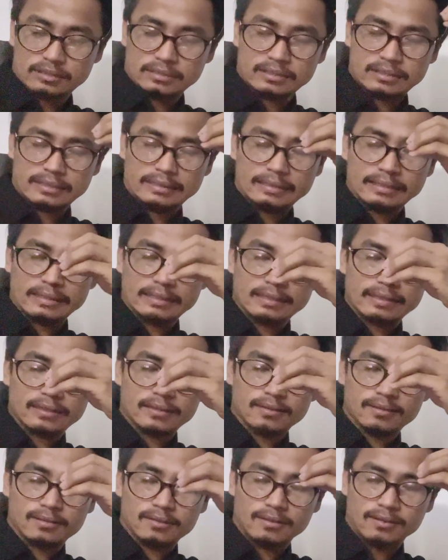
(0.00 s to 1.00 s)
and
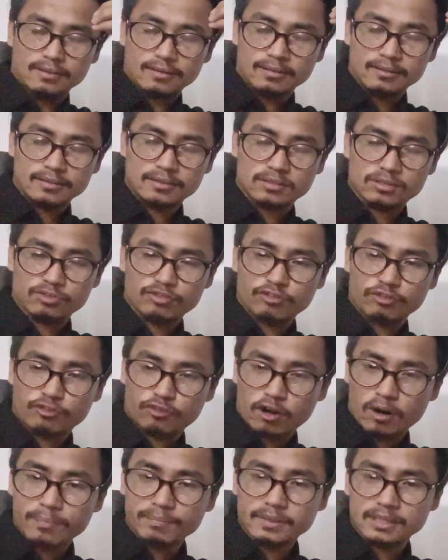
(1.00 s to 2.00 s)
uh, it's
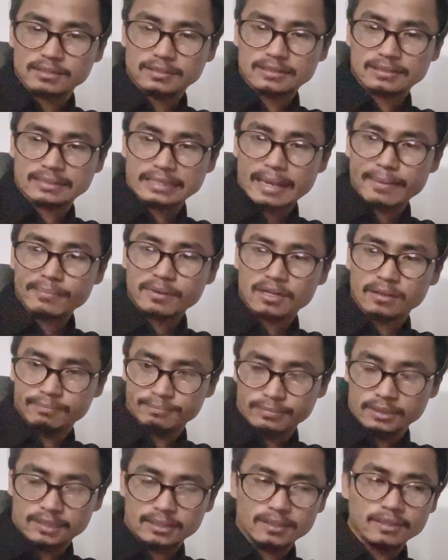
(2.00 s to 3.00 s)
from the same
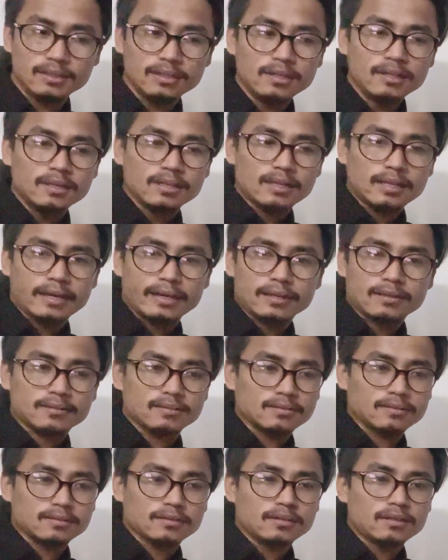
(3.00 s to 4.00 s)
company like
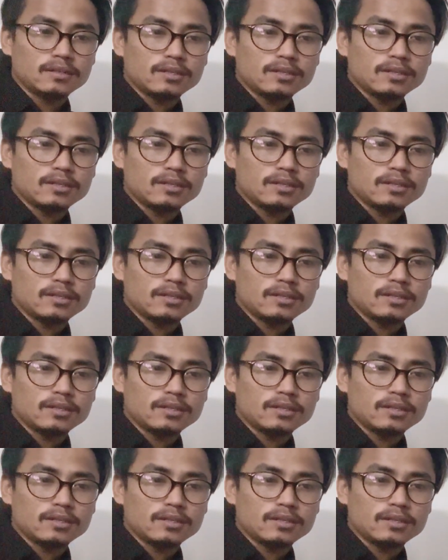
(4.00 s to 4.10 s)
uh,